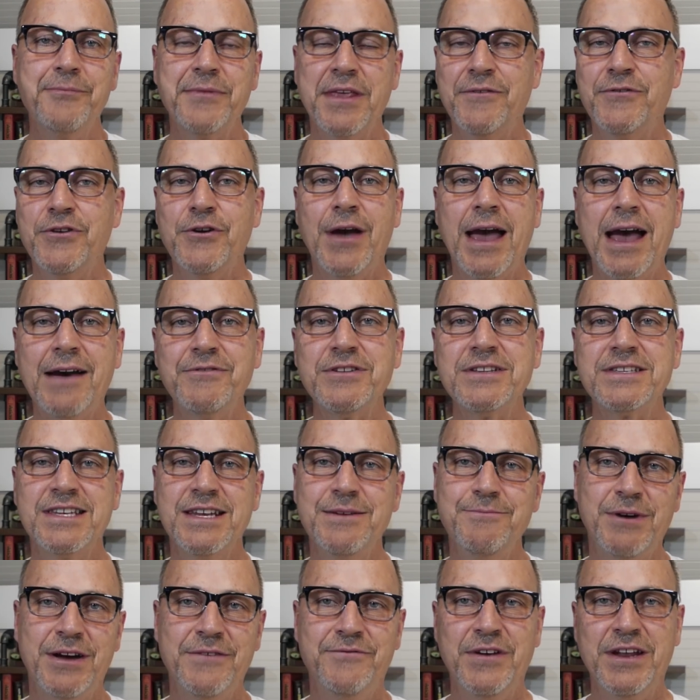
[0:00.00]
If you haven't
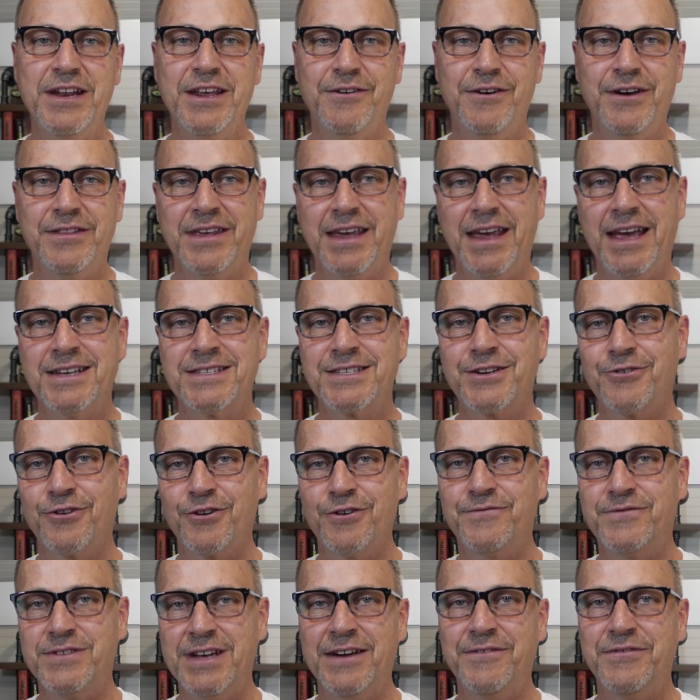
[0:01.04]
seen my video on the
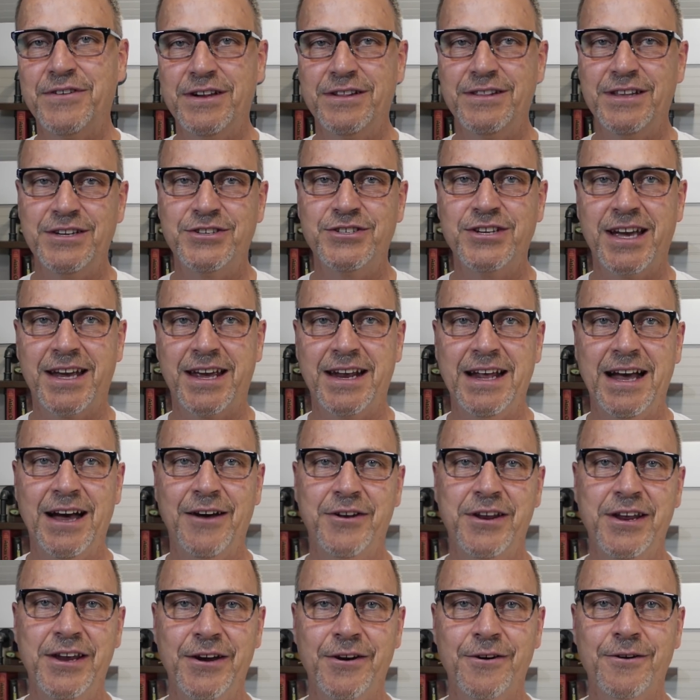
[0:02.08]
S-curve, definitely check it
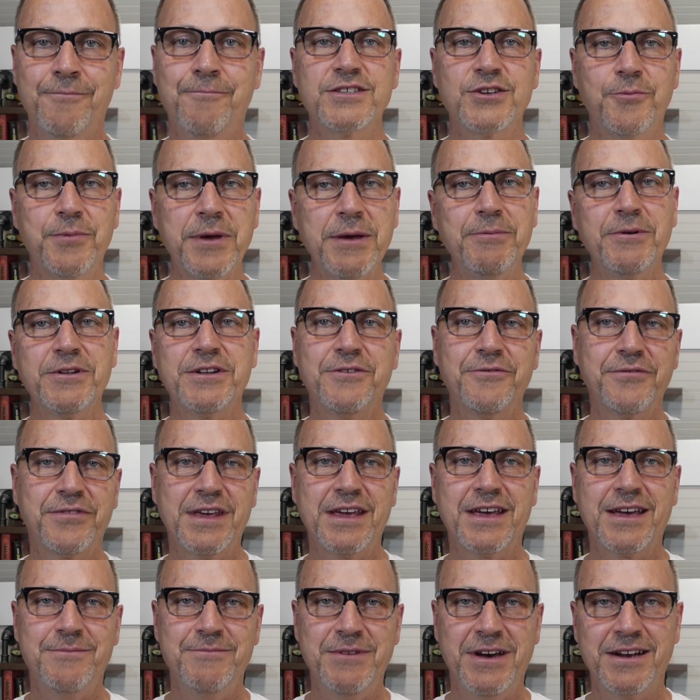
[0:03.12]
out here. So people don't
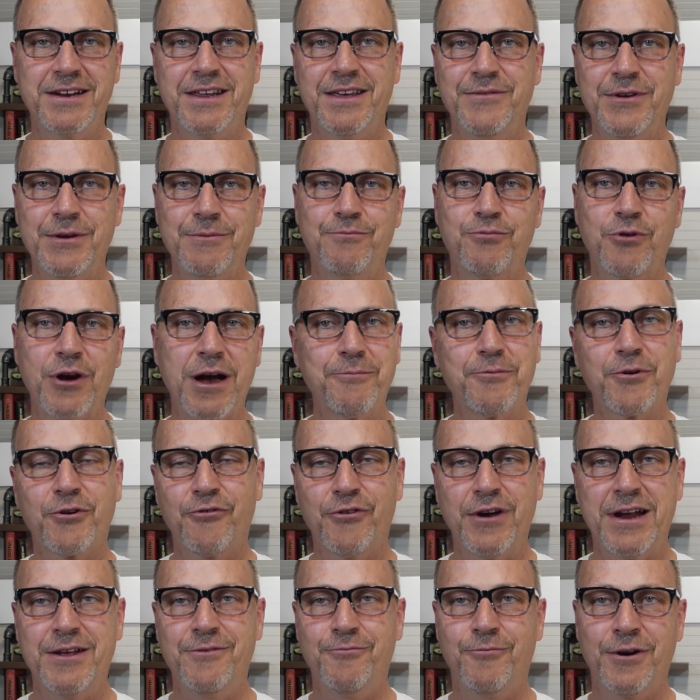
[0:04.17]
think I'm not giving proper
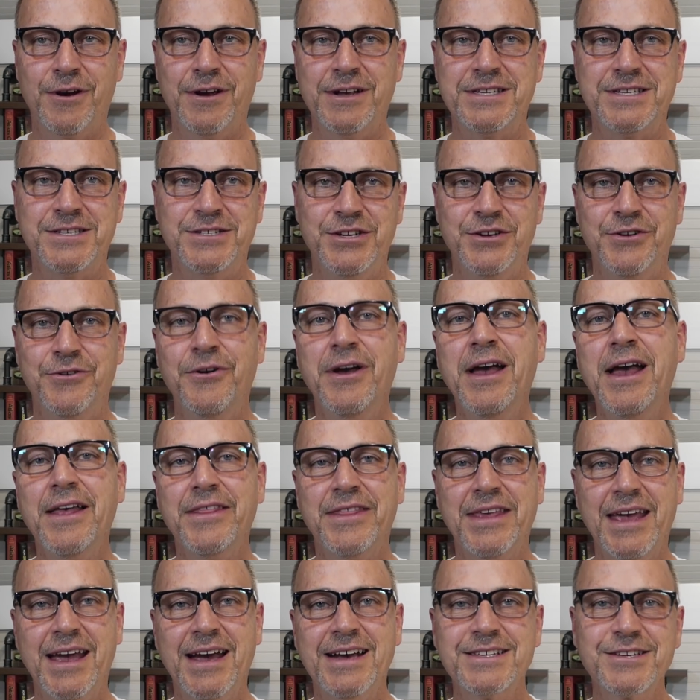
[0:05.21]
credit where it's due.
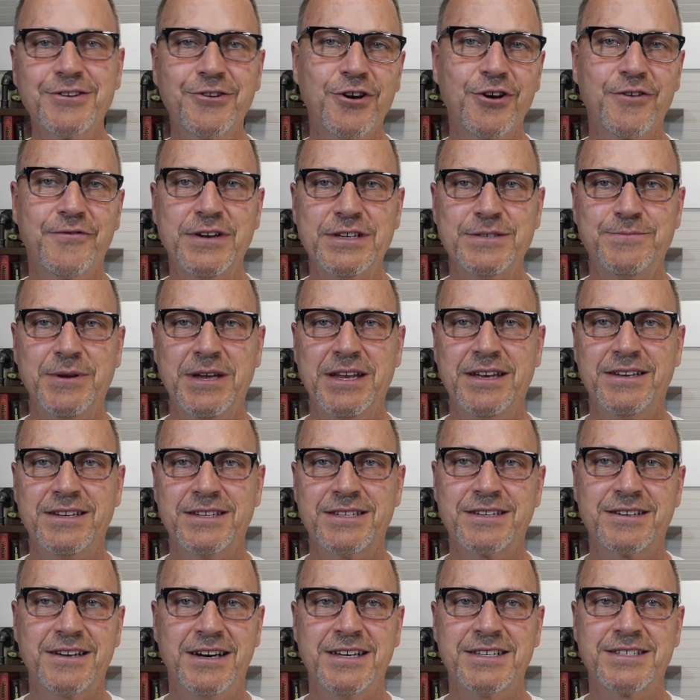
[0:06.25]
The S-curve has been
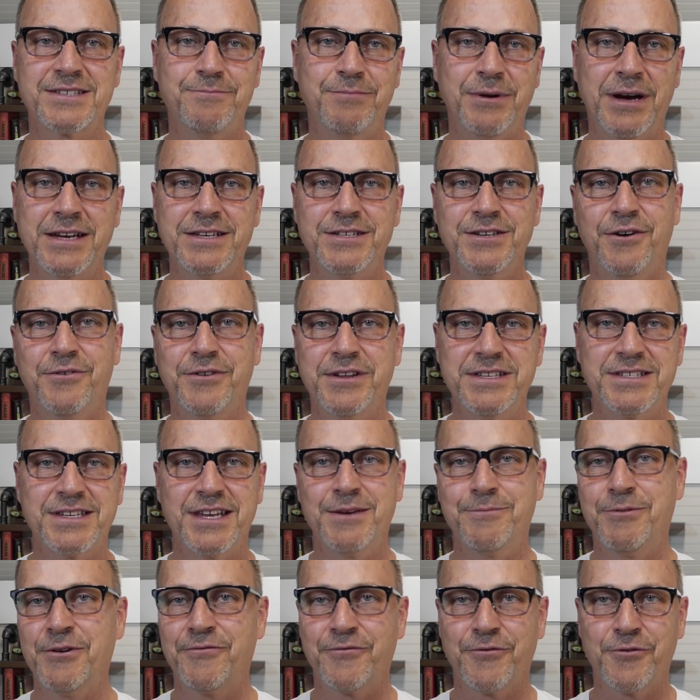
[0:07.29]
discussed by Tony
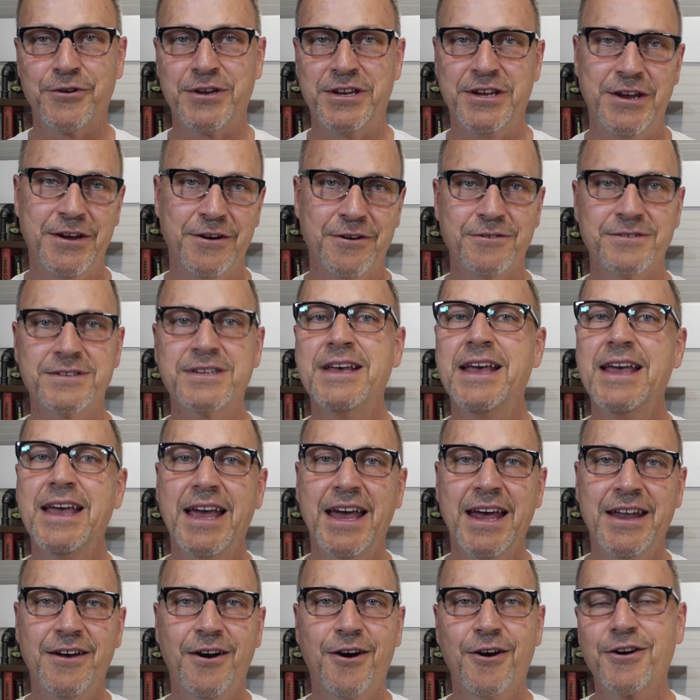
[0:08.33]
Saba for years,
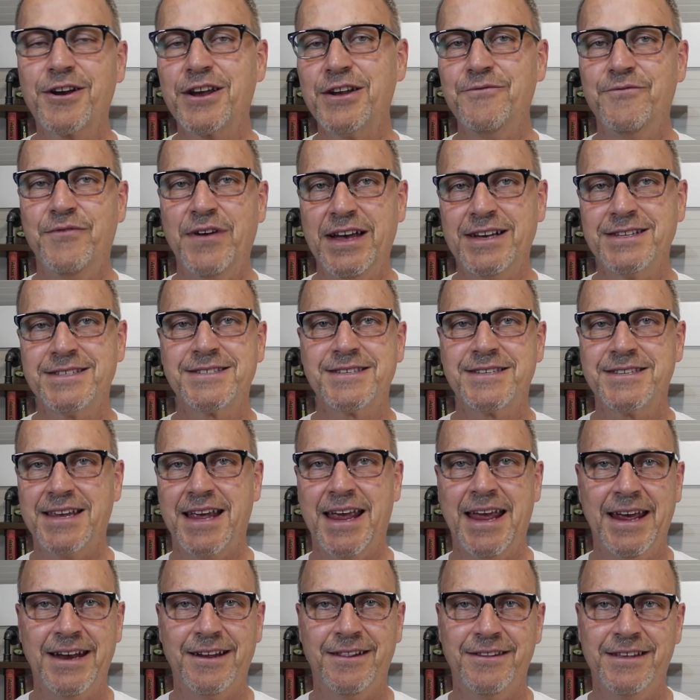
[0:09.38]
and ARK Invest's
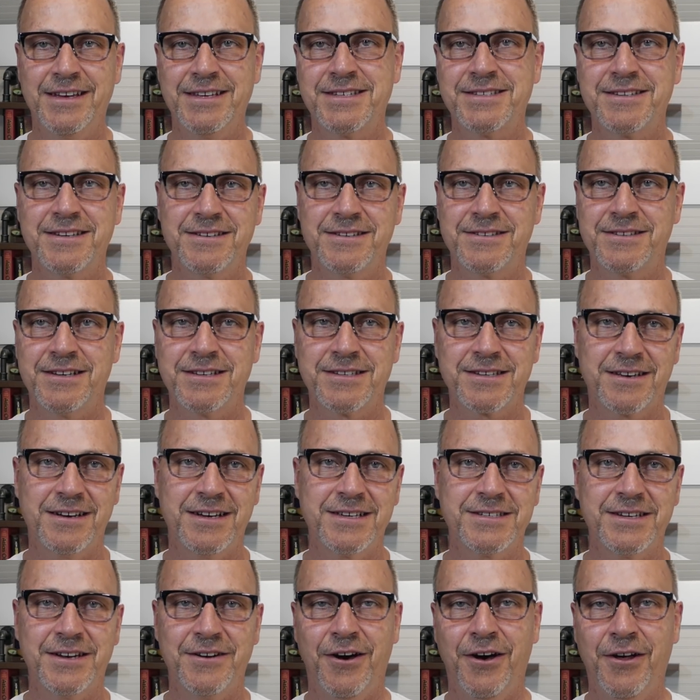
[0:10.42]
analysts
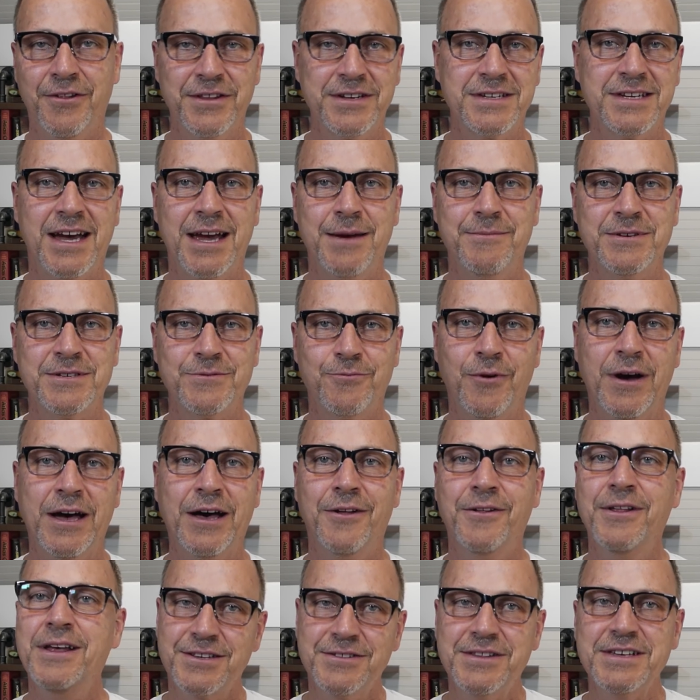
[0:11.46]
discuss it all the time as
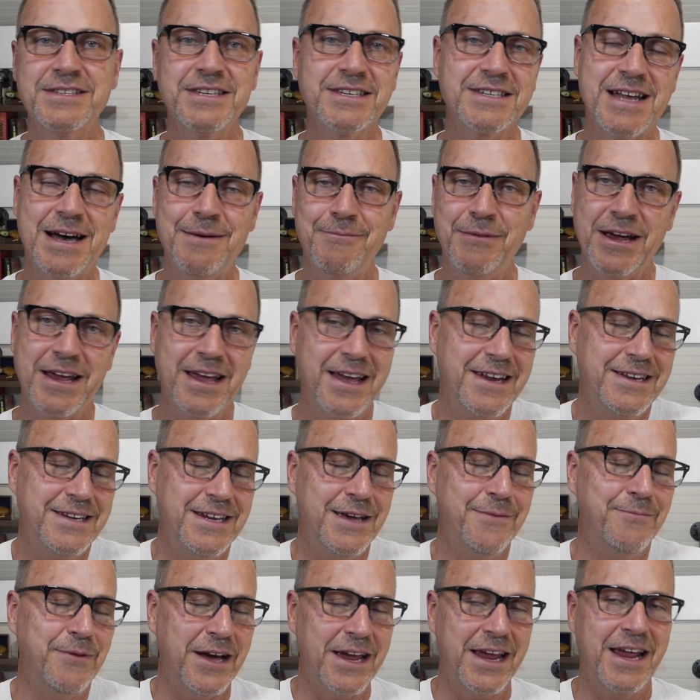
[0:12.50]
well. So this is not my
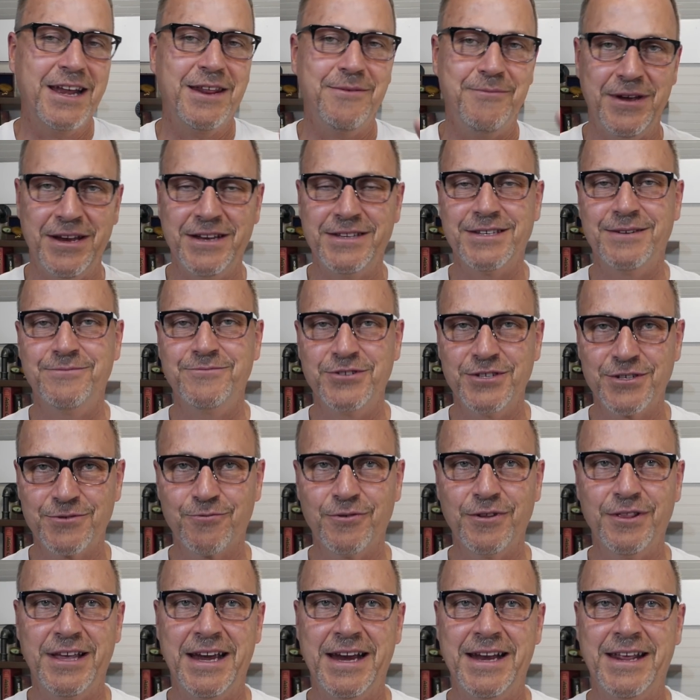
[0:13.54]
idea by any means, I'm just
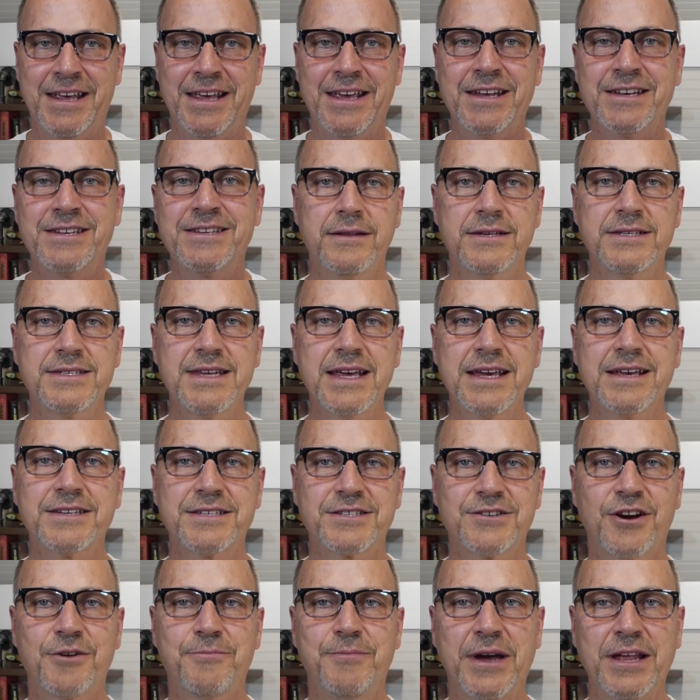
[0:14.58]
relating it. Let's take a
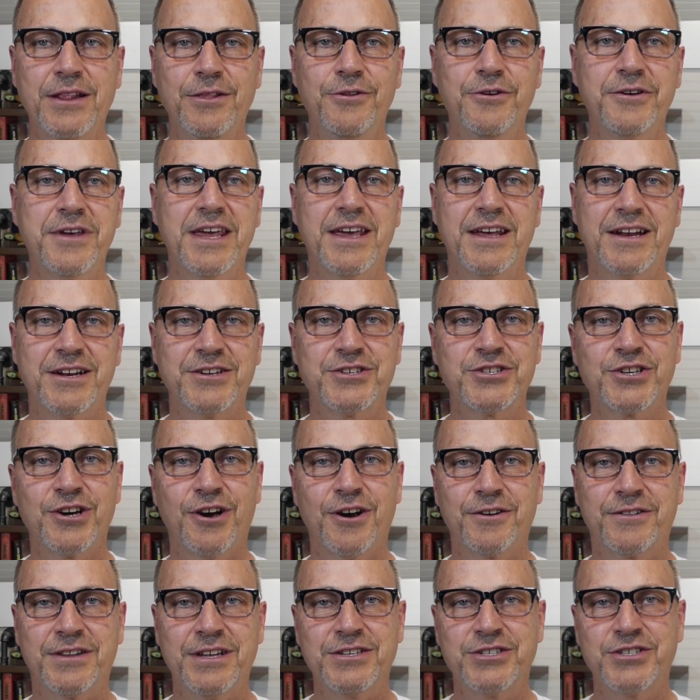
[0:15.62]
start by looking at a
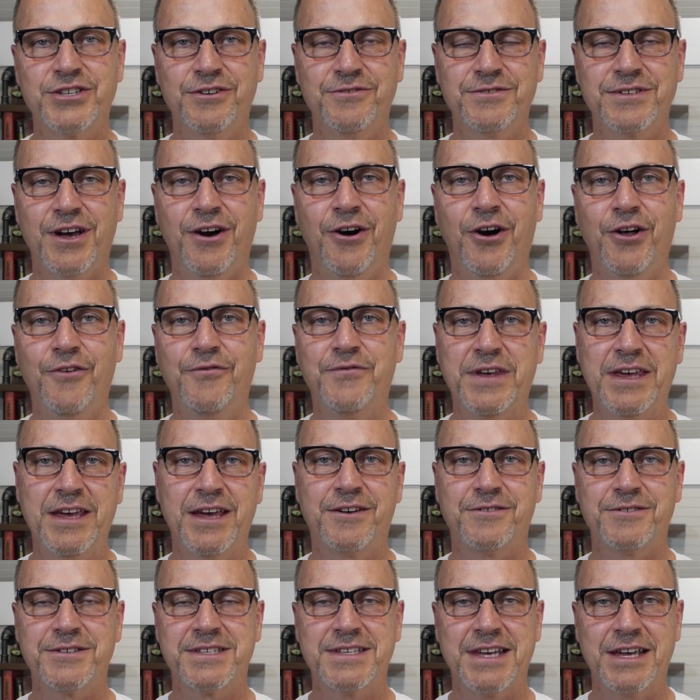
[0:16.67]
chart that shows all
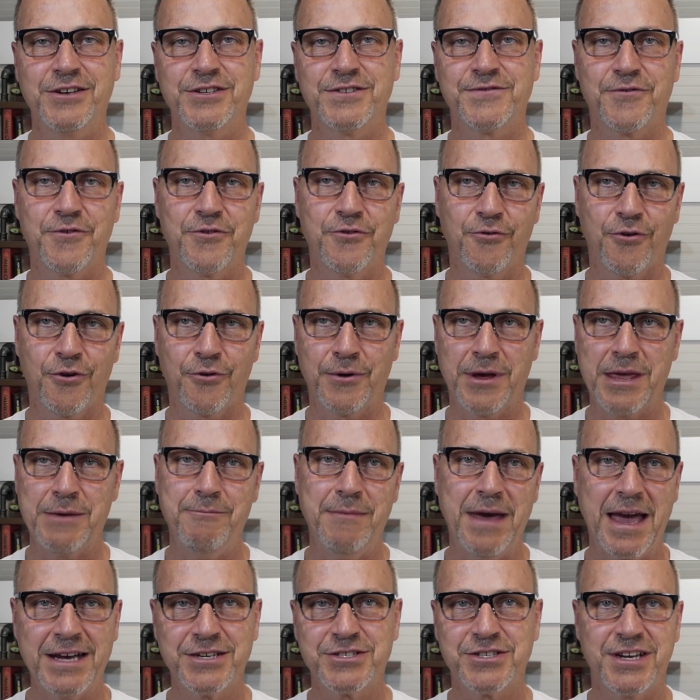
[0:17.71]
vehicle sales for Norway
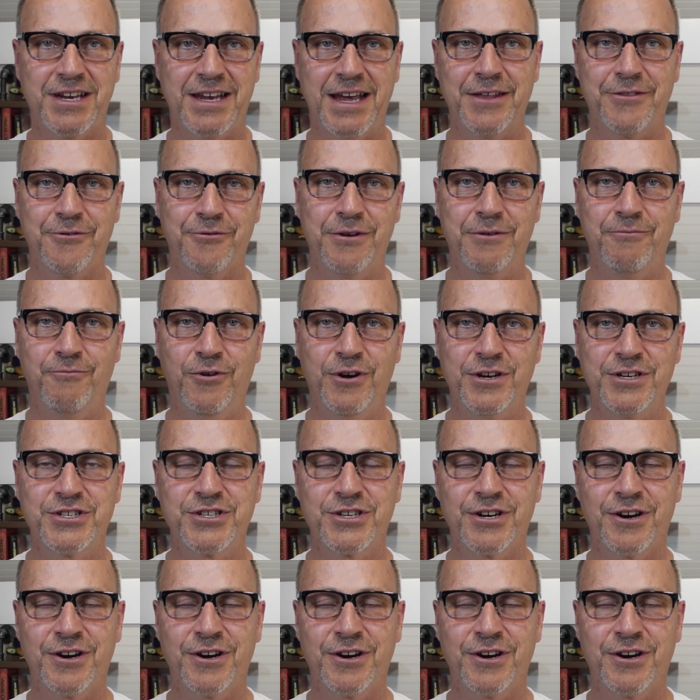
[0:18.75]
mashed together in one